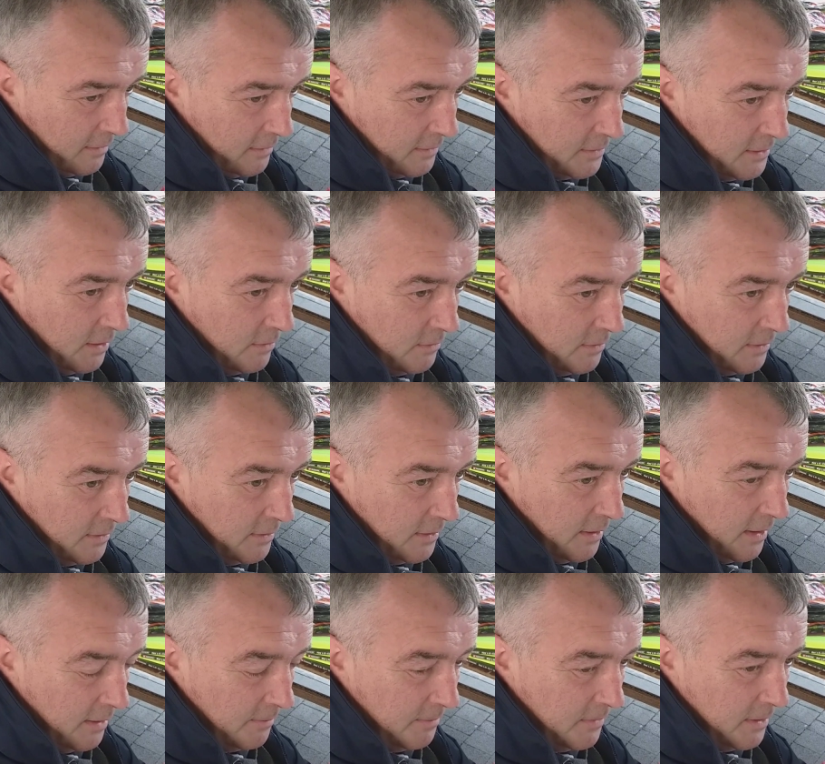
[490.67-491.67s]
down in
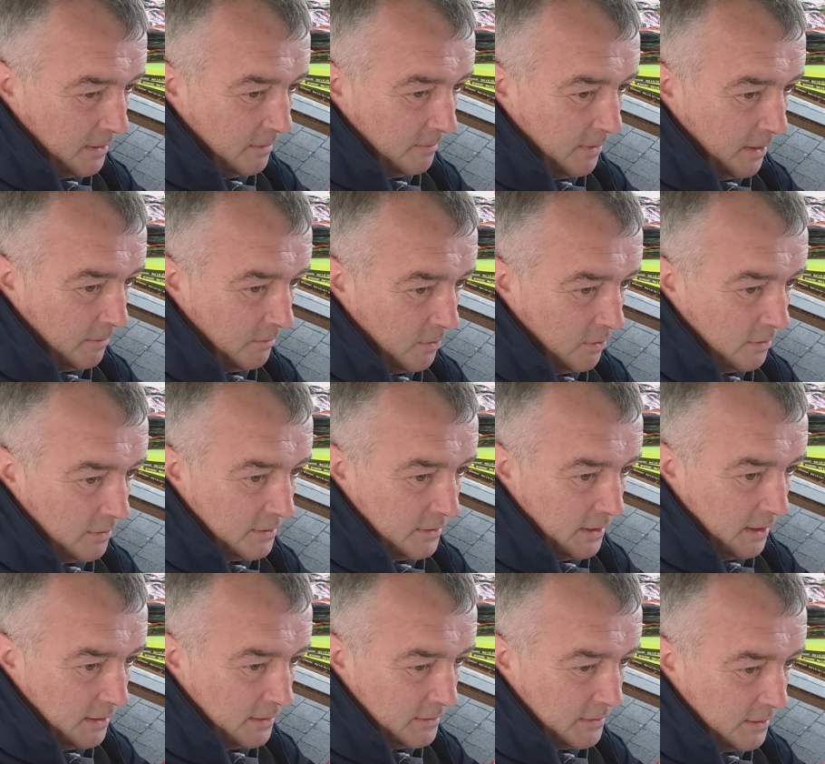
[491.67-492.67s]
near Balmullet,
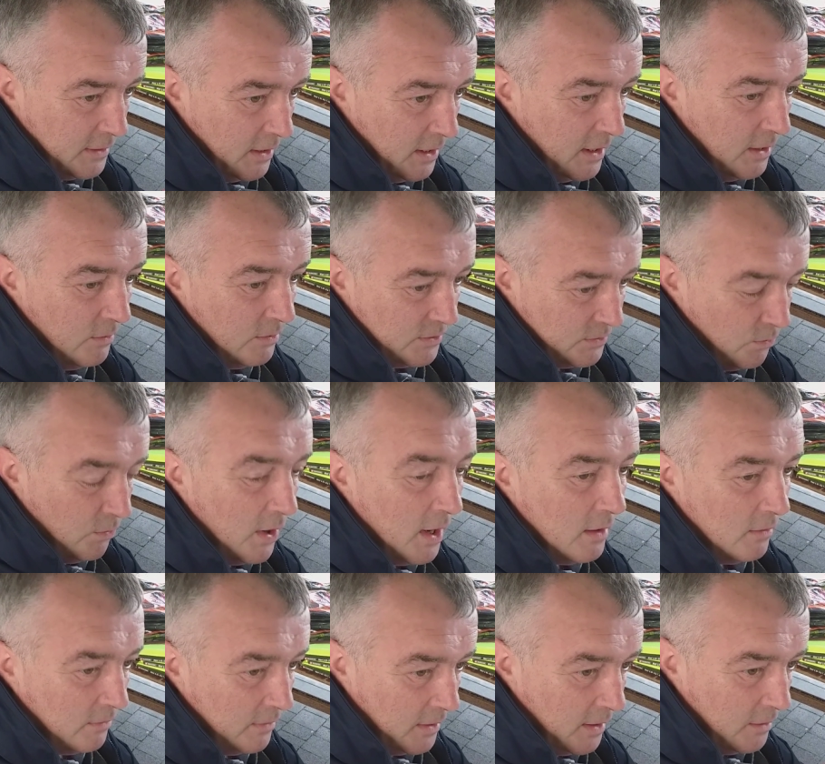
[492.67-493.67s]
and he was well
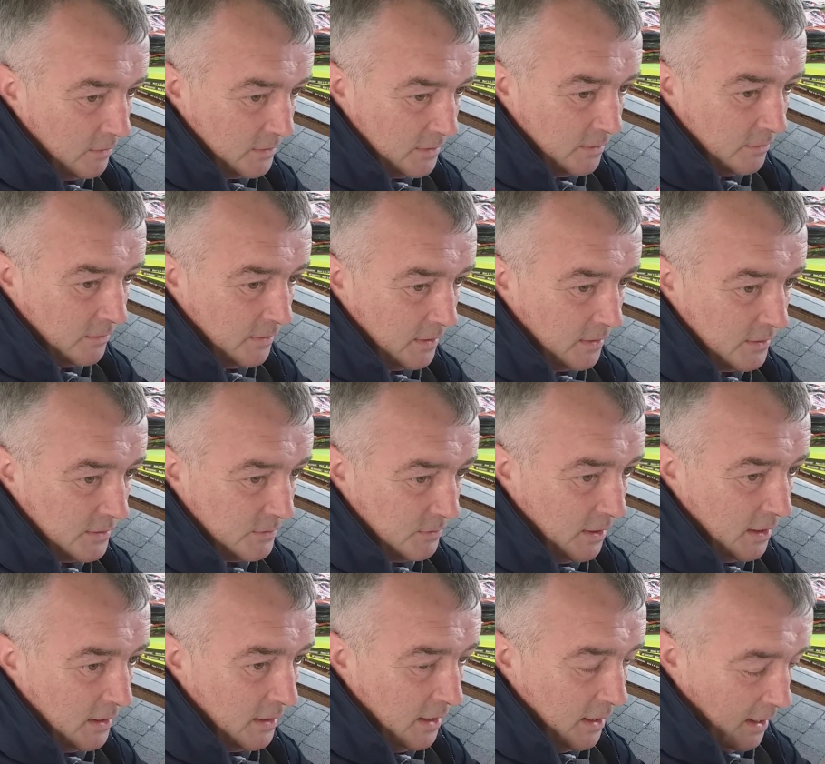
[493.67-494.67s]
renowned down there as
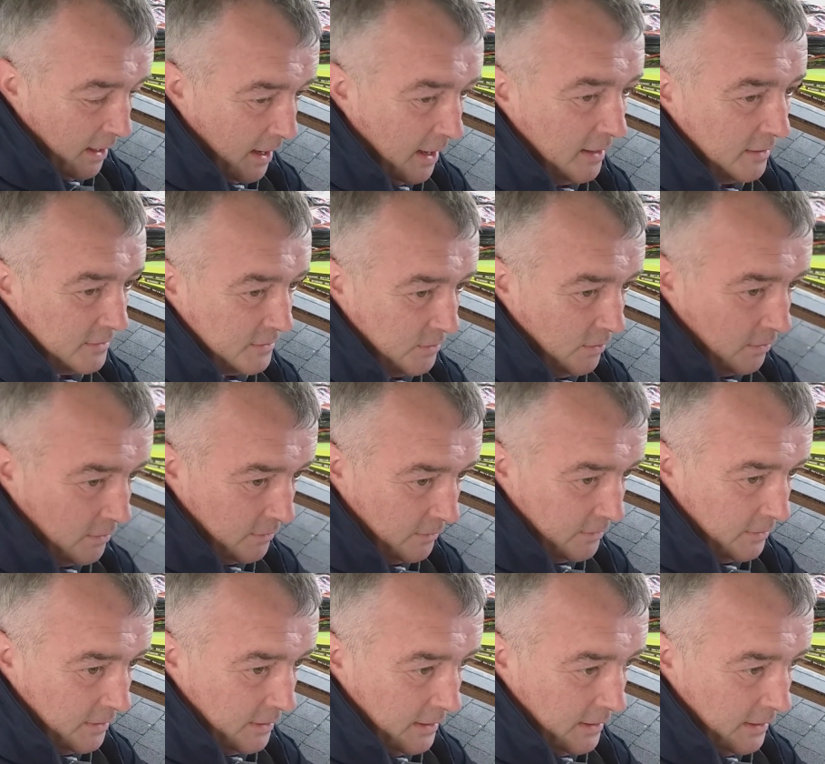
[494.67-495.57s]
well, Alex Corcoran.